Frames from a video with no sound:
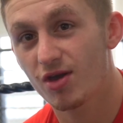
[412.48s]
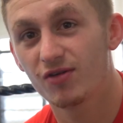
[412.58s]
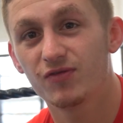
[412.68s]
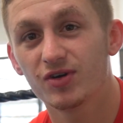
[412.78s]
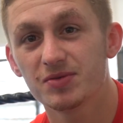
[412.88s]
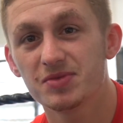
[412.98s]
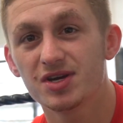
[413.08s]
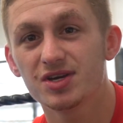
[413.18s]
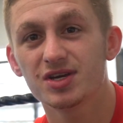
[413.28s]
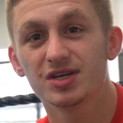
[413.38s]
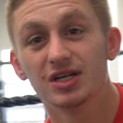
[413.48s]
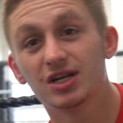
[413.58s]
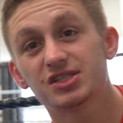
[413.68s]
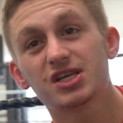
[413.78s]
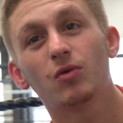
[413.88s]
I'll fight him, yeah.
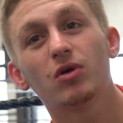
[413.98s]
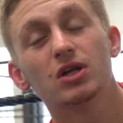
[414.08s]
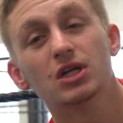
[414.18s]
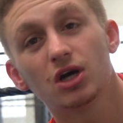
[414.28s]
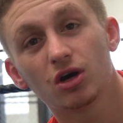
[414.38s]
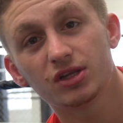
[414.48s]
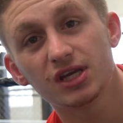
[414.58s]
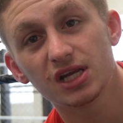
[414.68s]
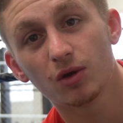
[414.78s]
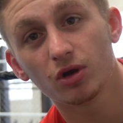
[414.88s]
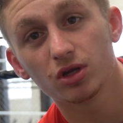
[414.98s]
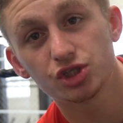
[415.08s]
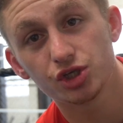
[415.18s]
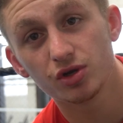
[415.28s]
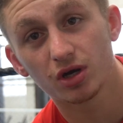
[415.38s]
Like I say, ideally I want a
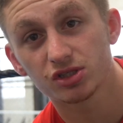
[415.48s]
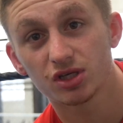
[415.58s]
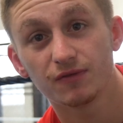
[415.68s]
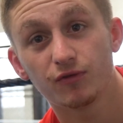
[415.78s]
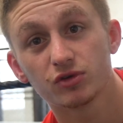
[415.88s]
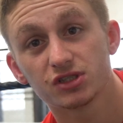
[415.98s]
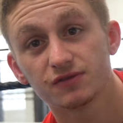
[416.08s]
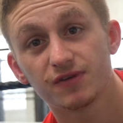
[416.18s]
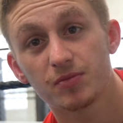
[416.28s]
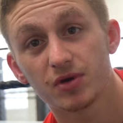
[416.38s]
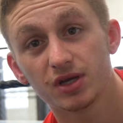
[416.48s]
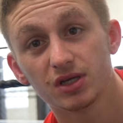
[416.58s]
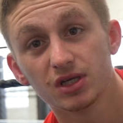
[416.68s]
tune-up because I ain't fought since February.